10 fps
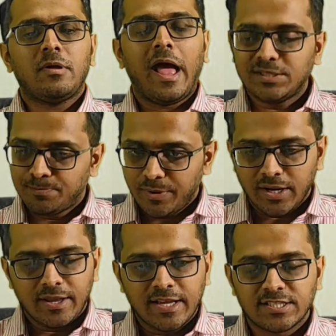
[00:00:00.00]
as
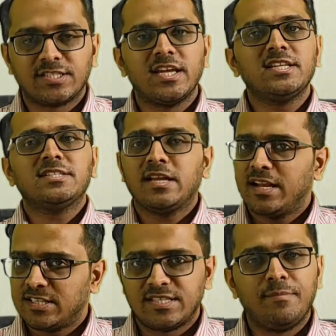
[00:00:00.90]
per exchange
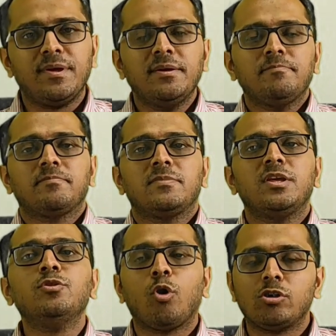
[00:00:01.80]
and SEBI,
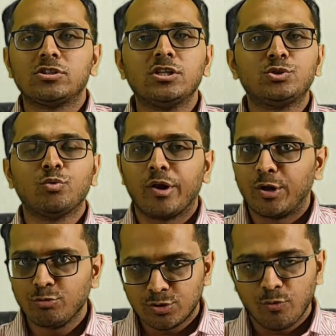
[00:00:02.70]
in order to
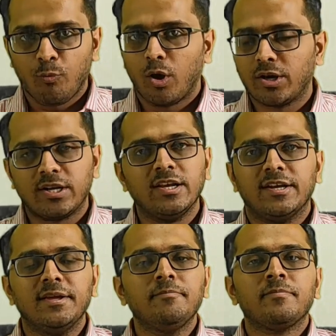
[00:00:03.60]
reduce the
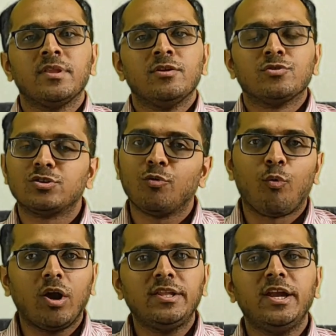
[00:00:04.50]
volatility, so
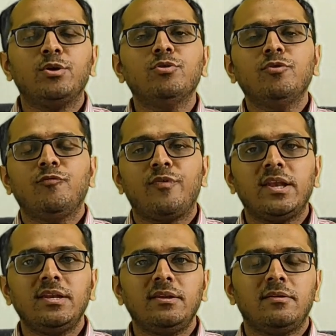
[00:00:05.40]
what they do
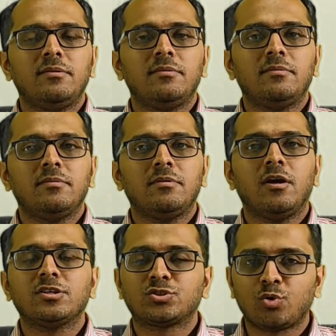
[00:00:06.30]
when
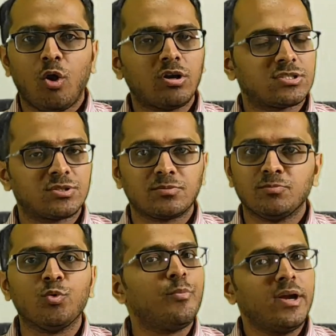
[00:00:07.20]
a stock's
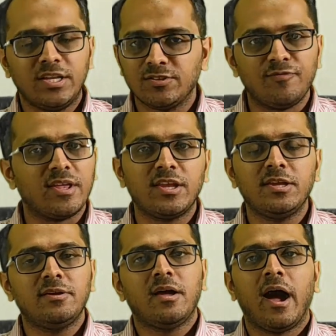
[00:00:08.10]
movement is
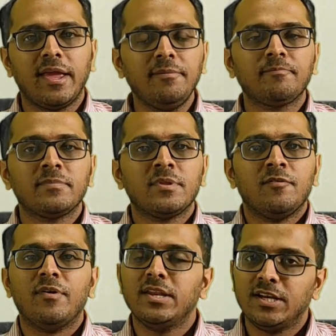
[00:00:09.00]
very high,
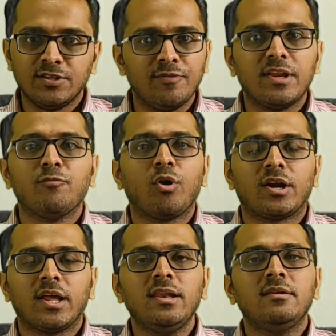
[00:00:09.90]
when it is very
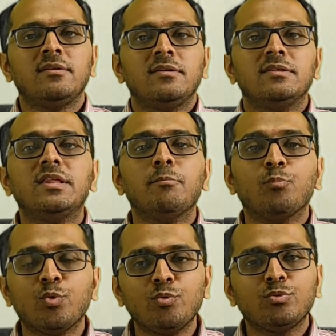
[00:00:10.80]
volatile, they
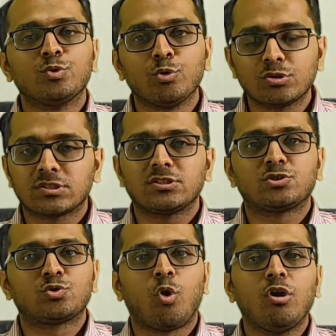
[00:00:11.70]
move those
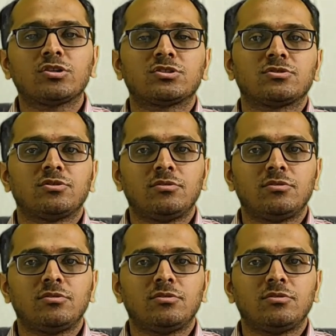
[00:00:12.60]
stocks